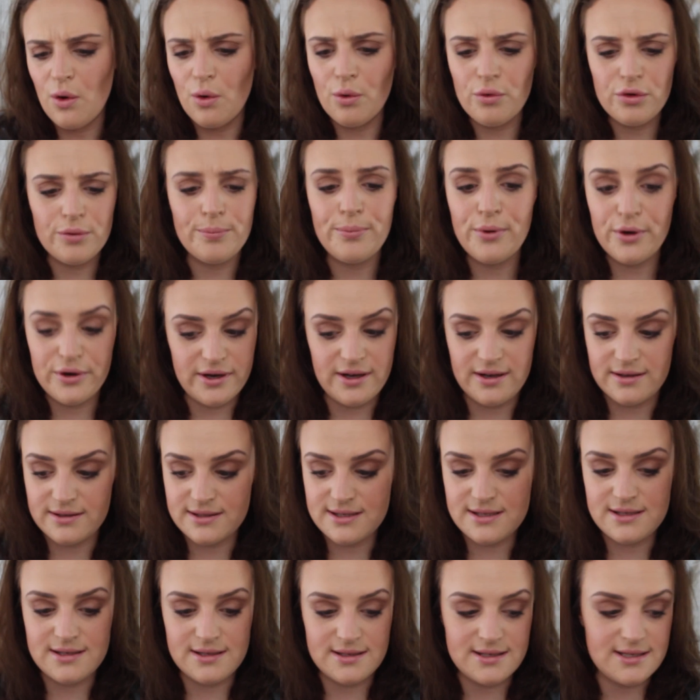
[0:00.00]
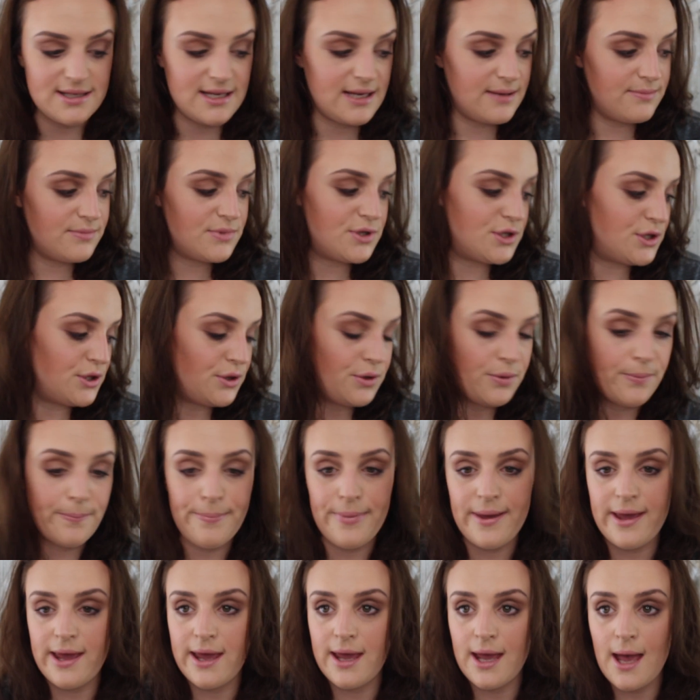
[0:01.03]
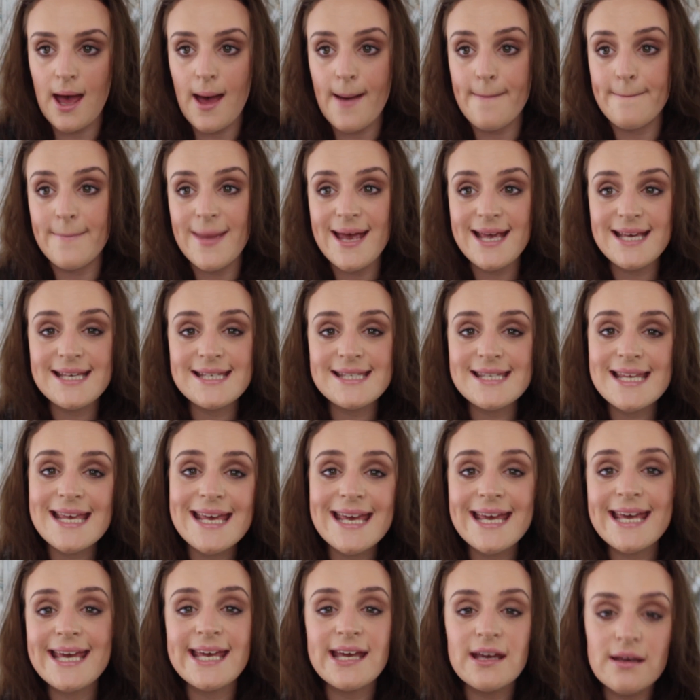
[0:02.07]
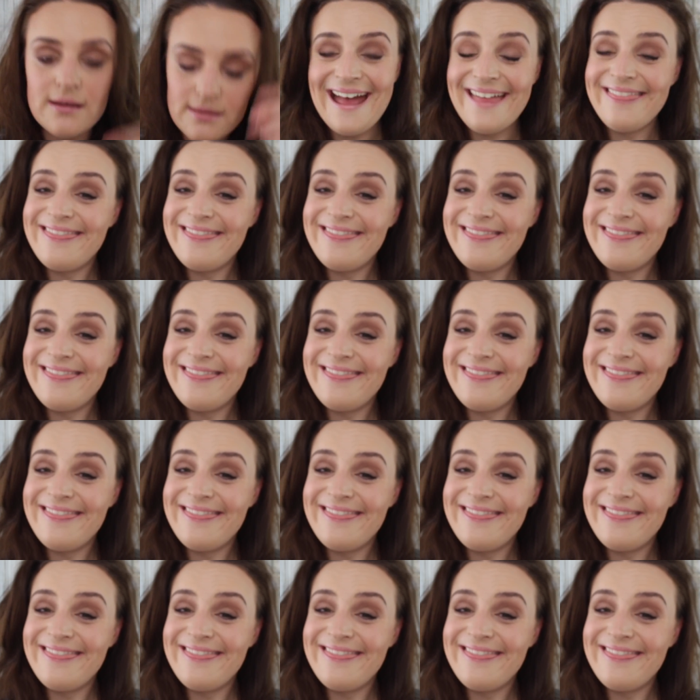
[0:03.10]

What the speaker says: All the products seem to be amazing.